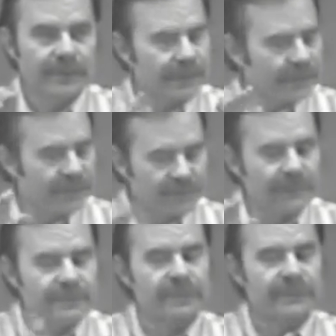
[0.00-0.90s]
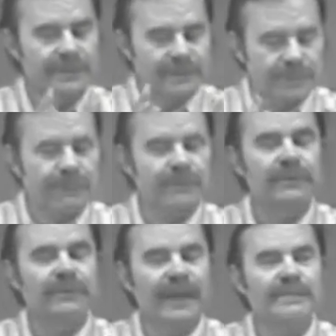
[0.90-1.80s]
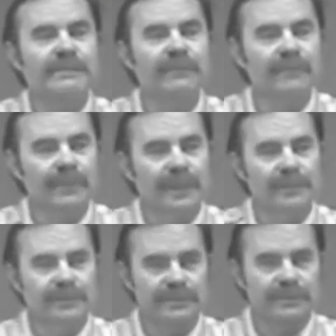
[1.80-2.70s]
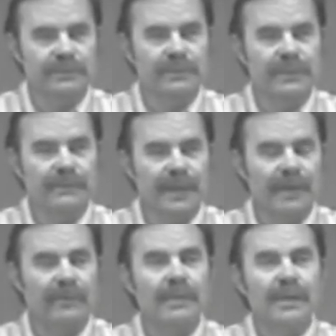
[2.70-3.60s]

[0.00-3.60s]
the grape juice, the sweet reserve has to be fermented to a certain amount,